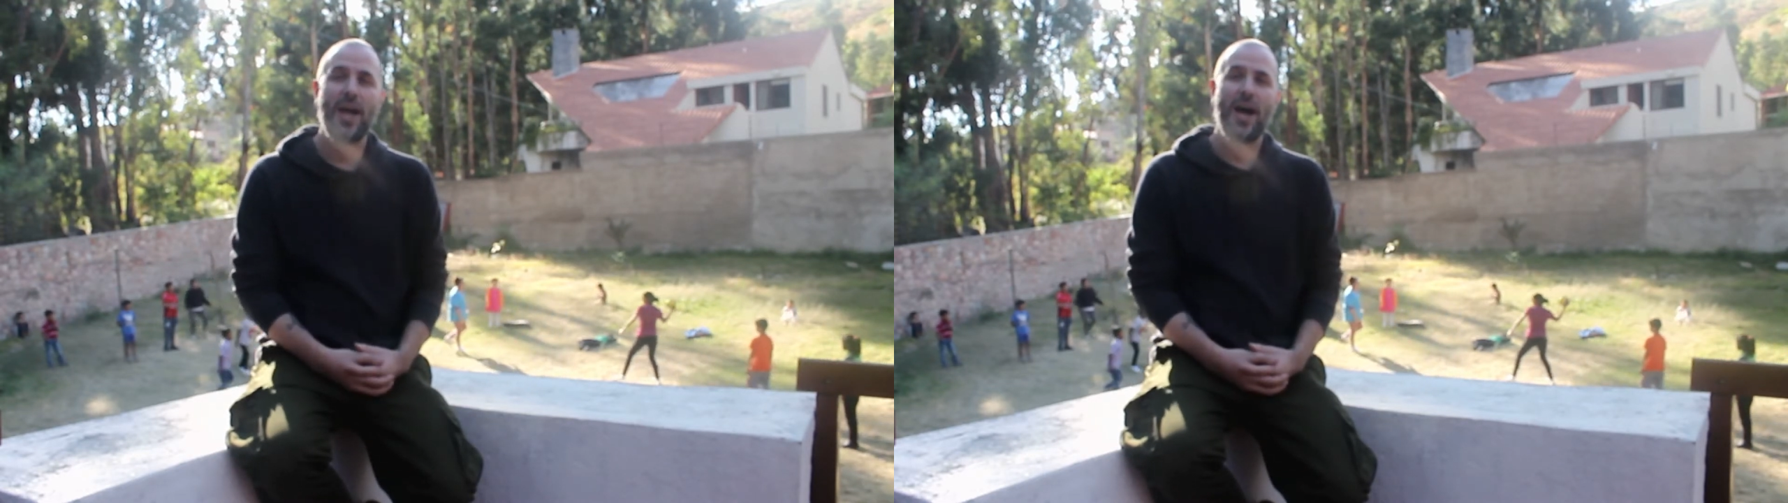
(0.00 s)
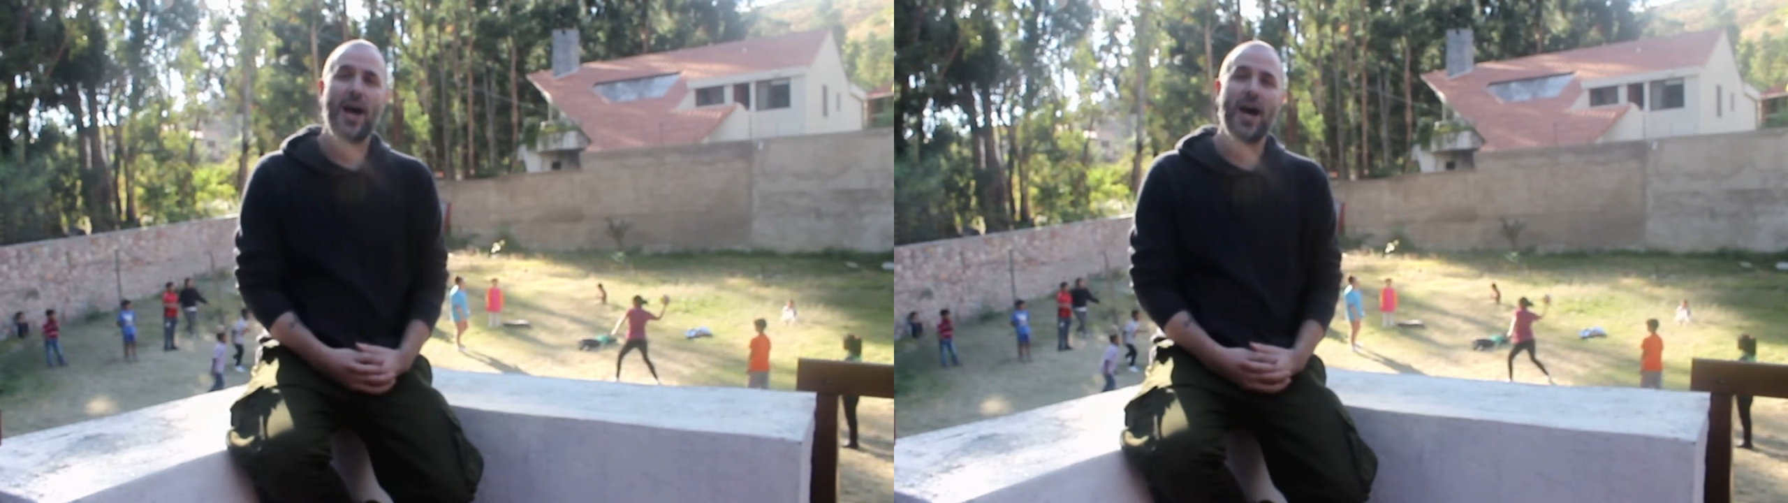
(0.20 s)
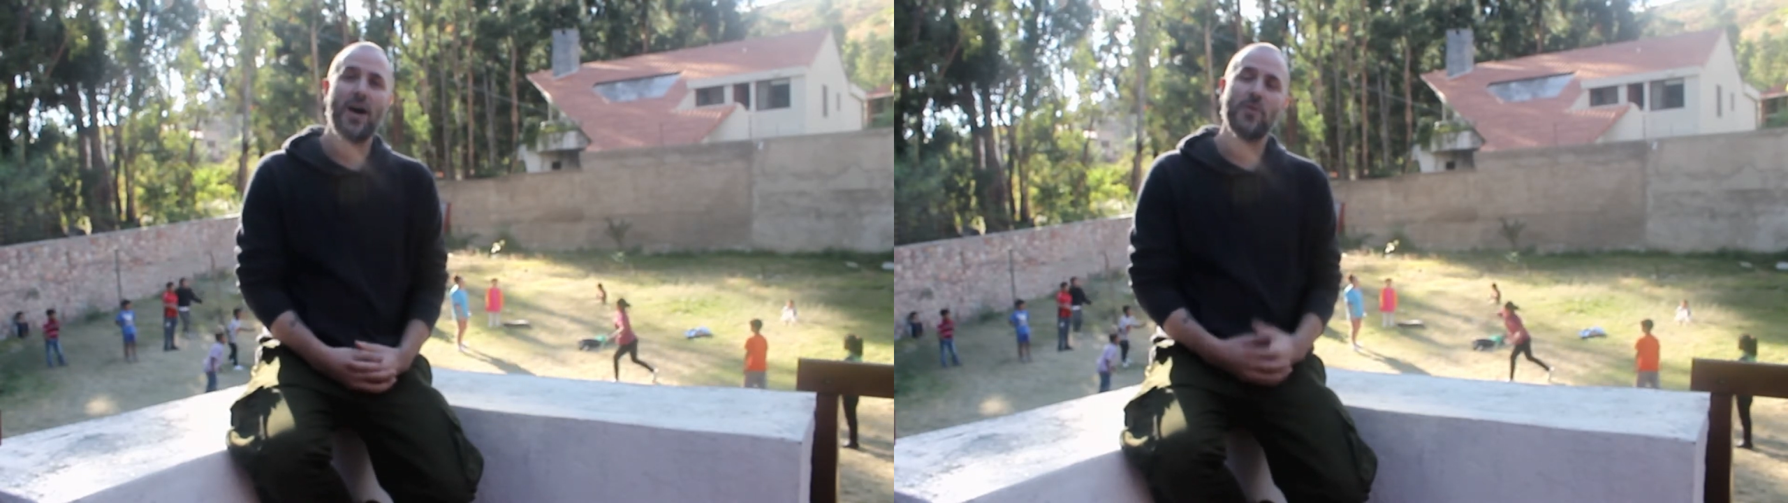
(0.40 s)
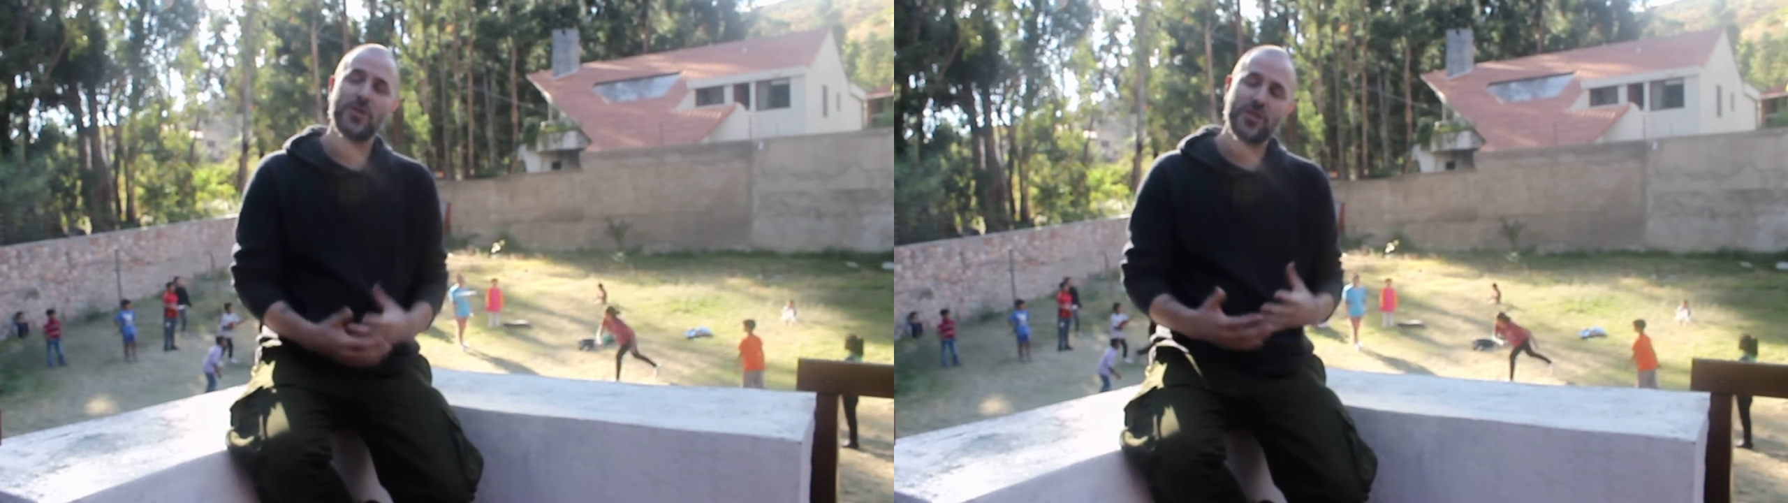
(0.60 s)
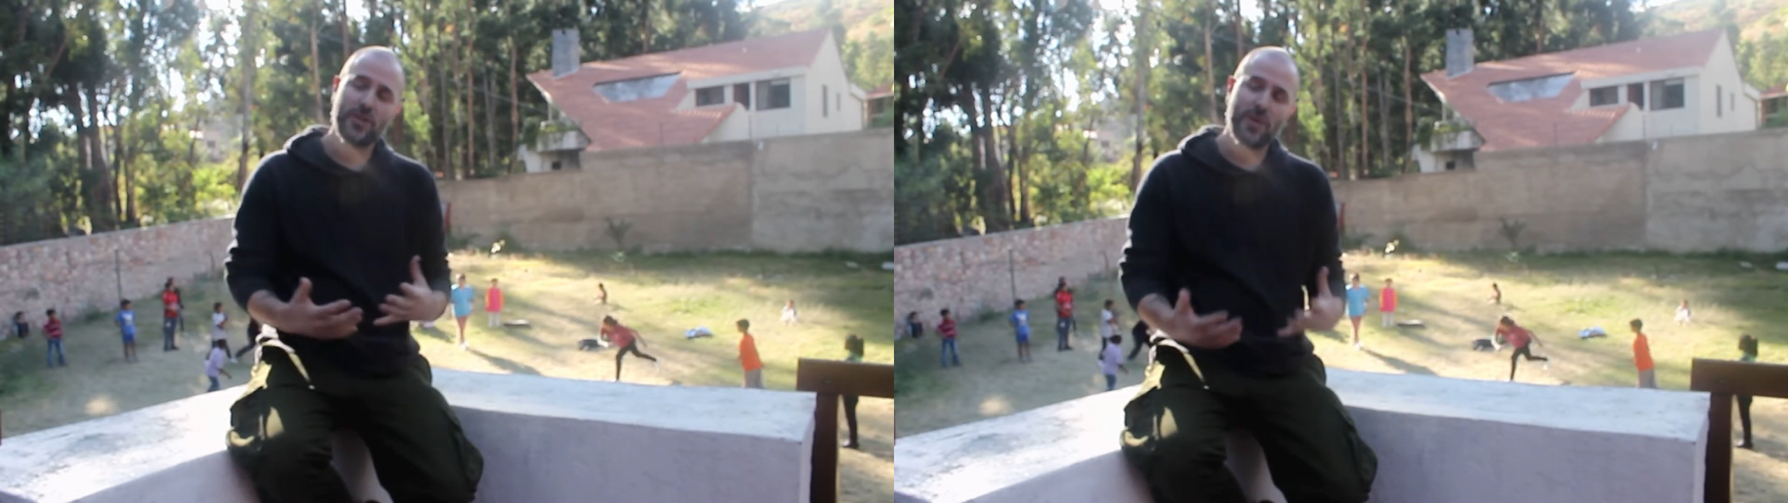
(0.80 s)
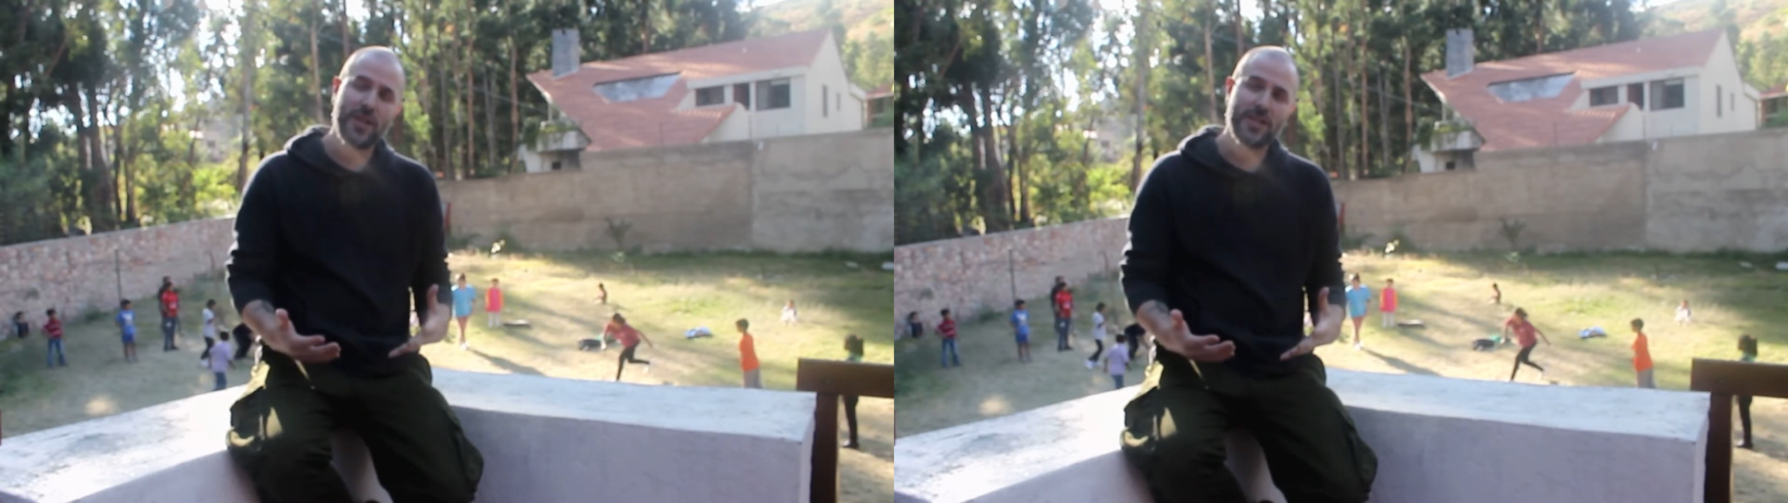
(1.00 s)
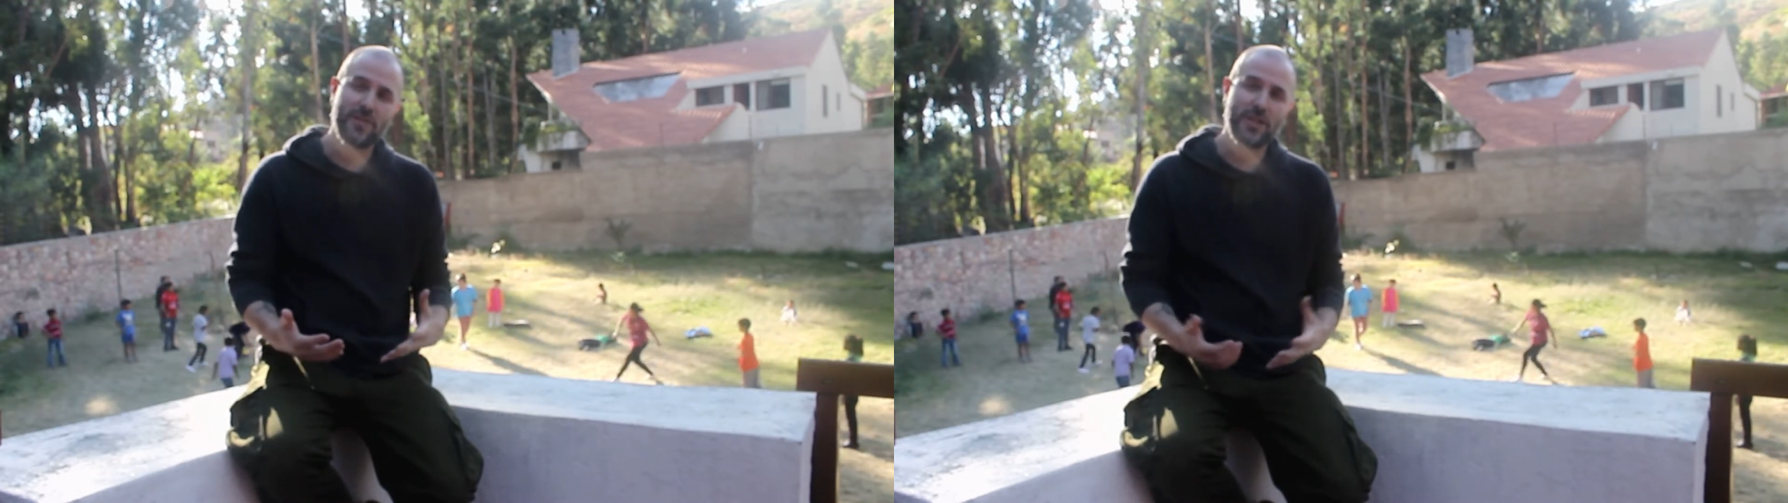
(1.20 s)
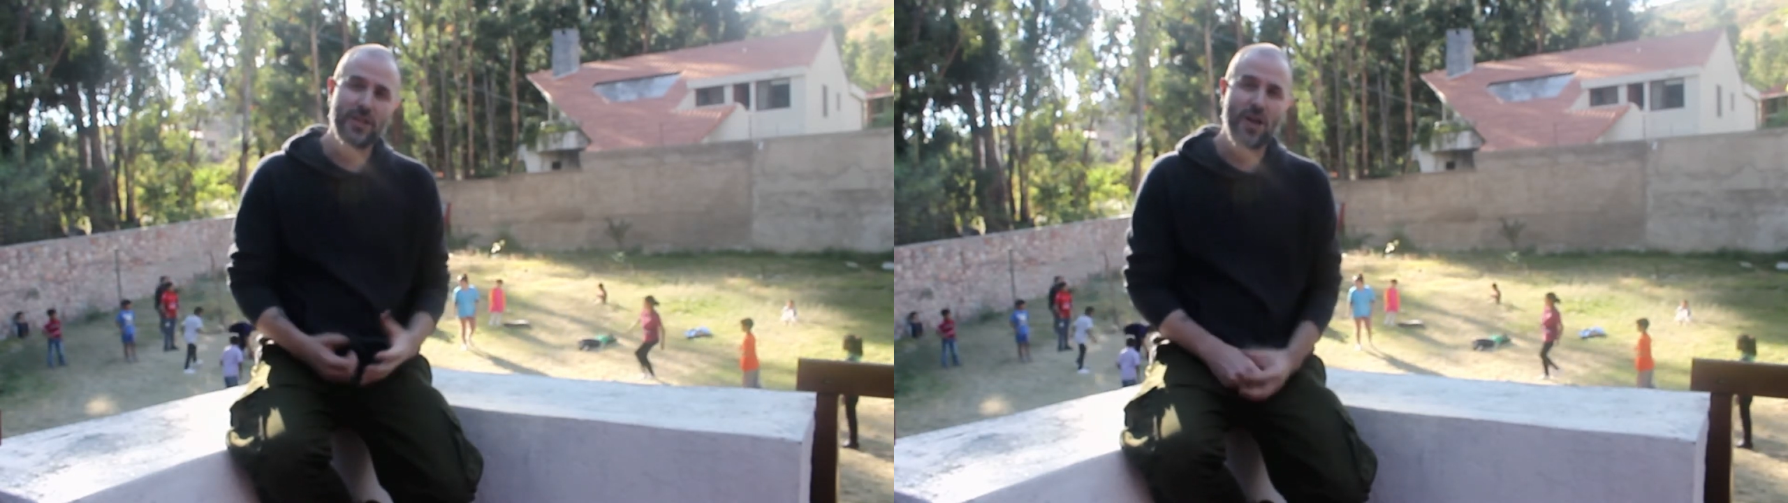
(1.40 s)
we're still
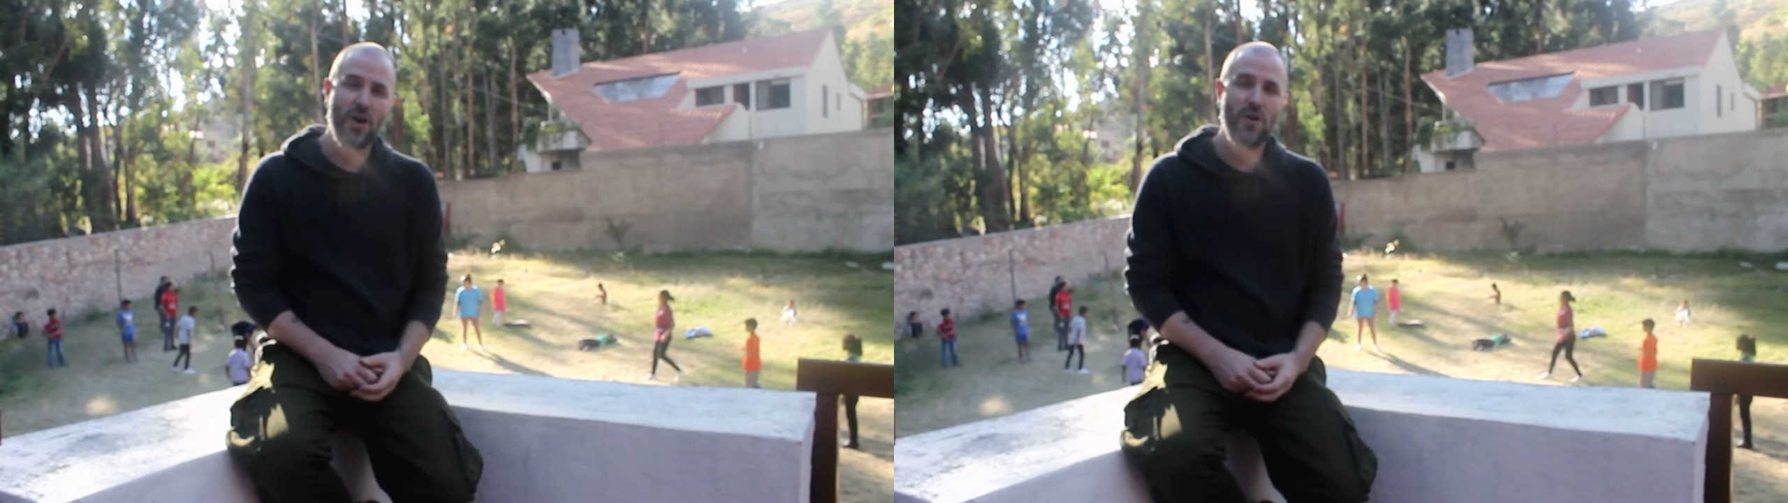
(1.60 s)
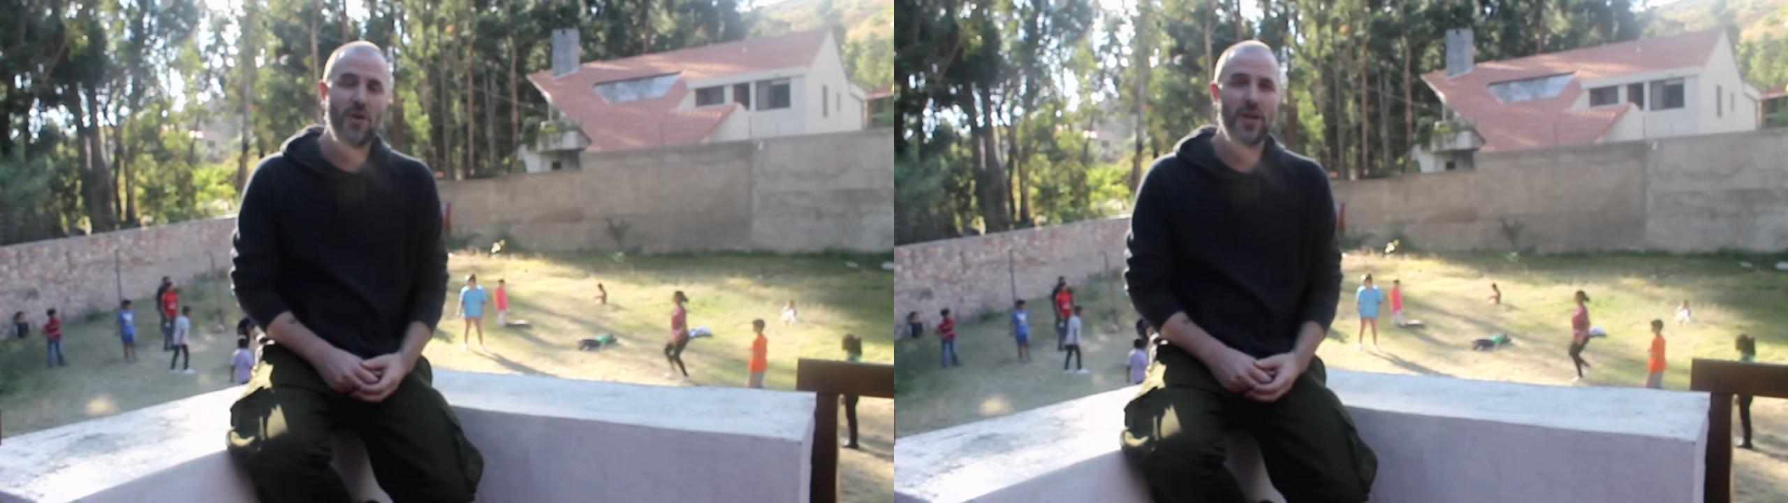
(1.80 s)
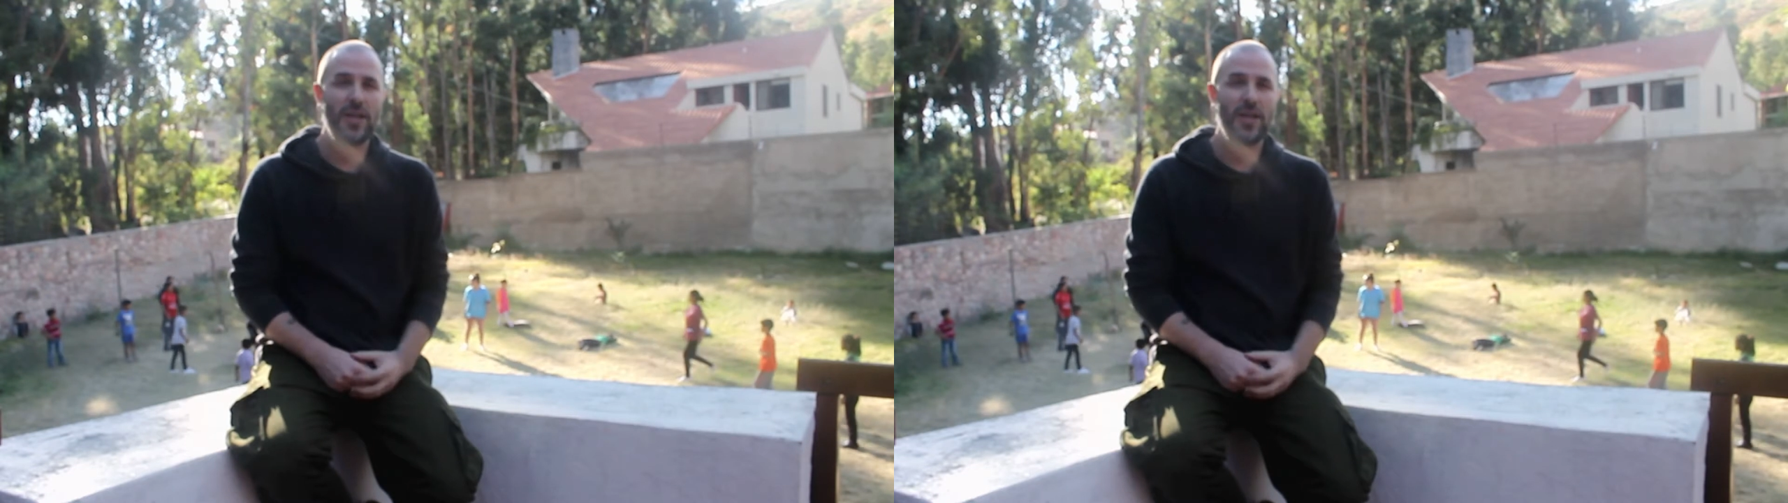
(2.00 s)
relatively low